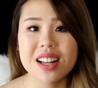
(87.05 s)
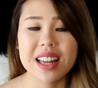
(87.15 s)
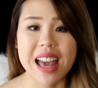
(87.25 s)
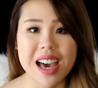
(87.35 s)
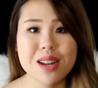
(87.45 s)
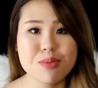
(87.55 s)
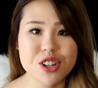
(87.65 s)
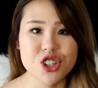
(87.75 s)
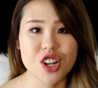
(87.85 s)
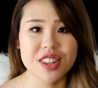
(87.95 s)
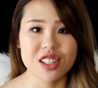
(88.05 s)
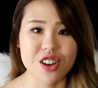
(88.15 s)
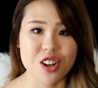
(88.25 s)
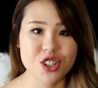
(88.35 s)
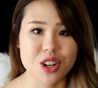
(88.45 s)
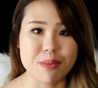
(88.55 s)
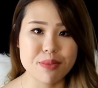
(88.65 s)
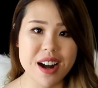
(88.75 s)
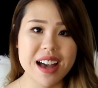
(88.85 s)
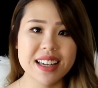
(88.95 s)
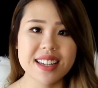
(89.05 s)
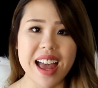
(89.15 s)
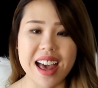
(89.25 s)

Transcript: can appreciate the Longchamp brand